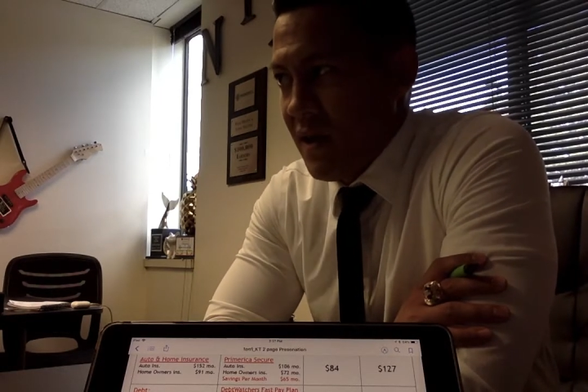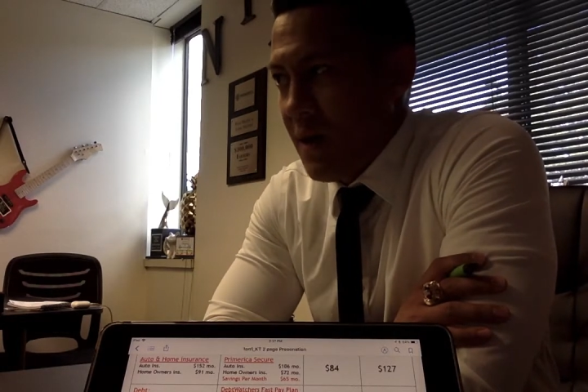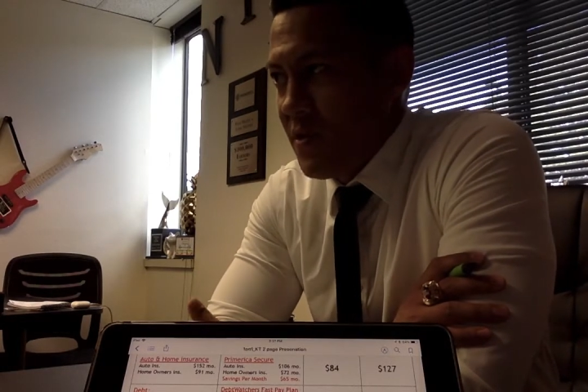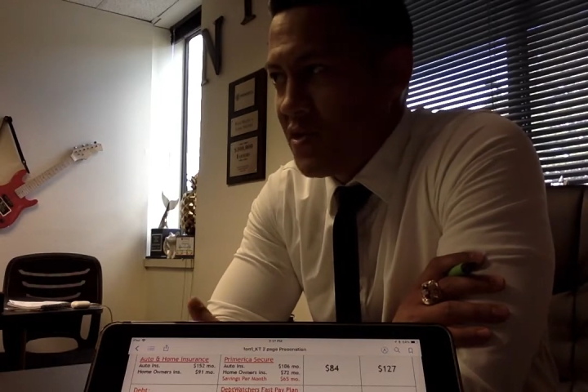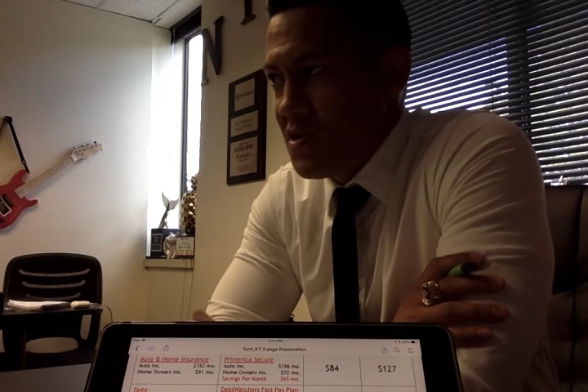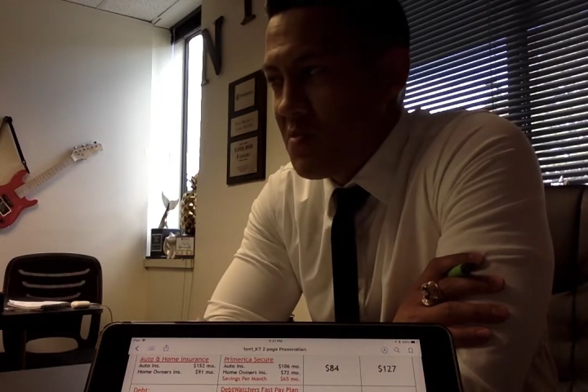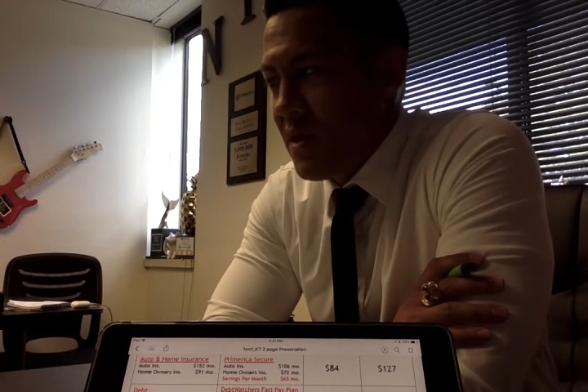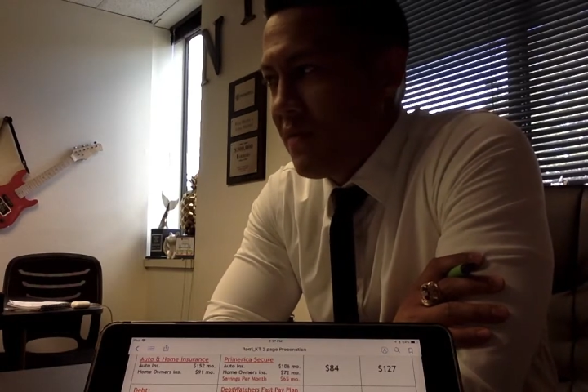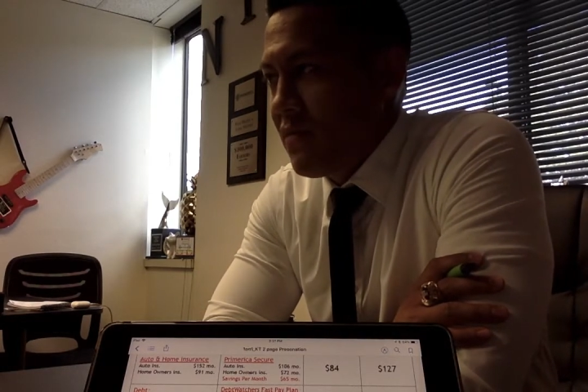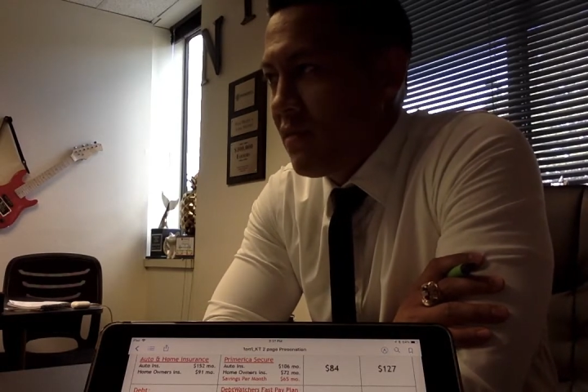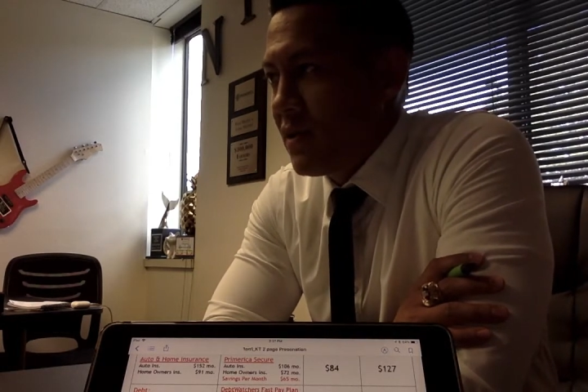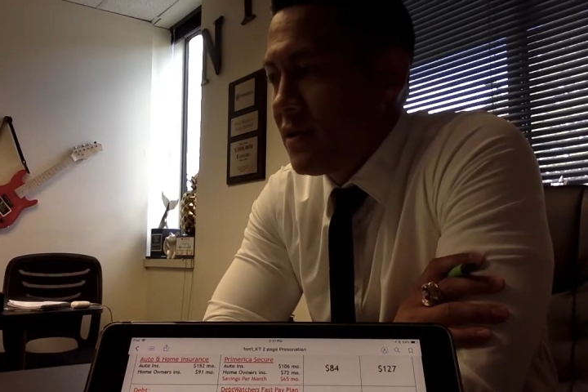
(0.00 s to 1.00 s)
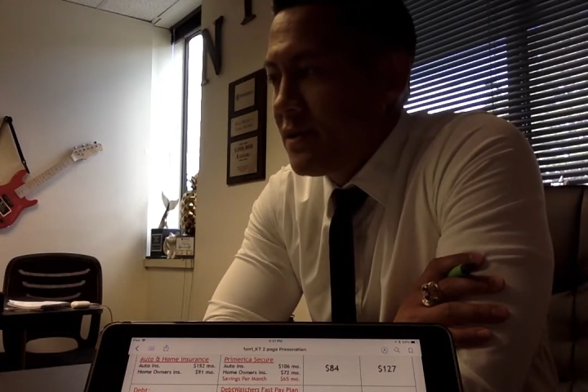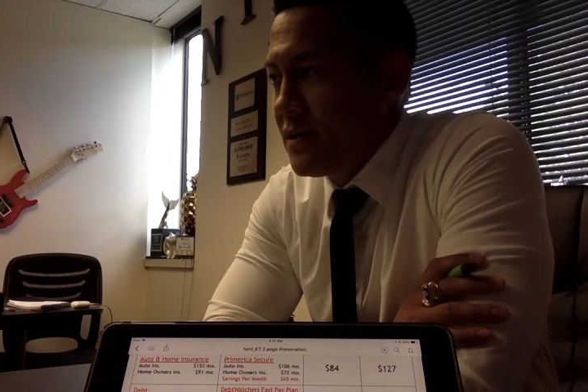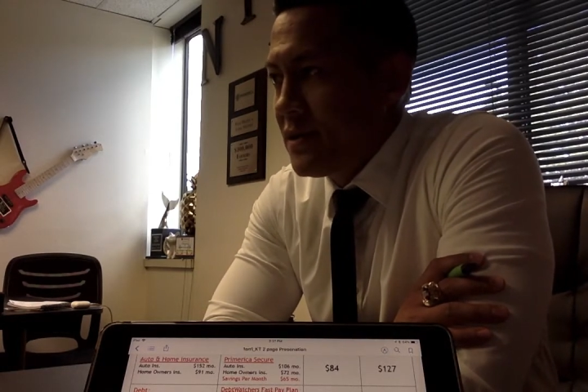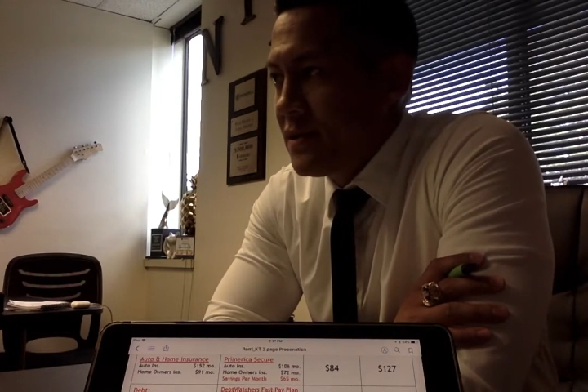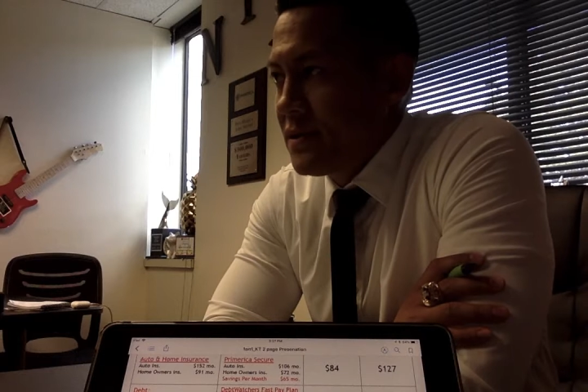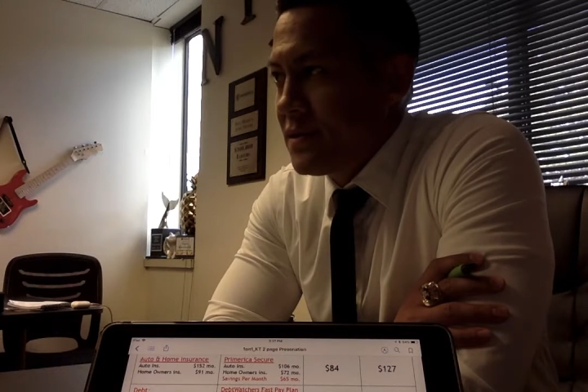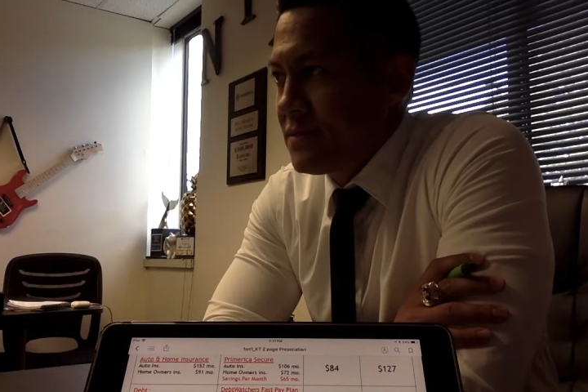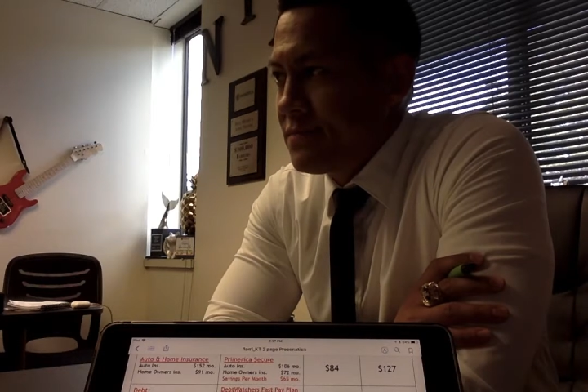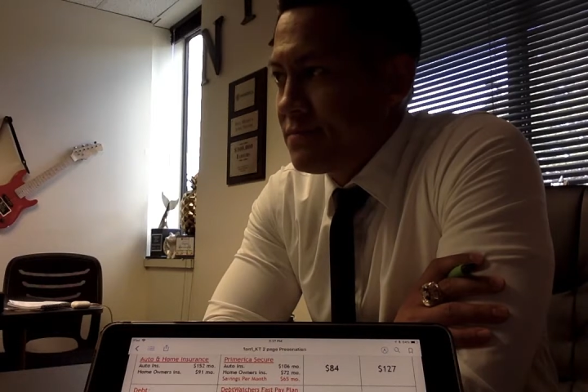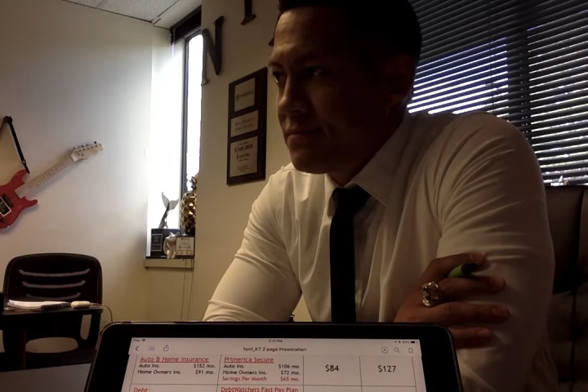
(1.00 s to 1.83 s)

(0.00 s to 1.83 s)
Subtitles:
How much do you pay for it?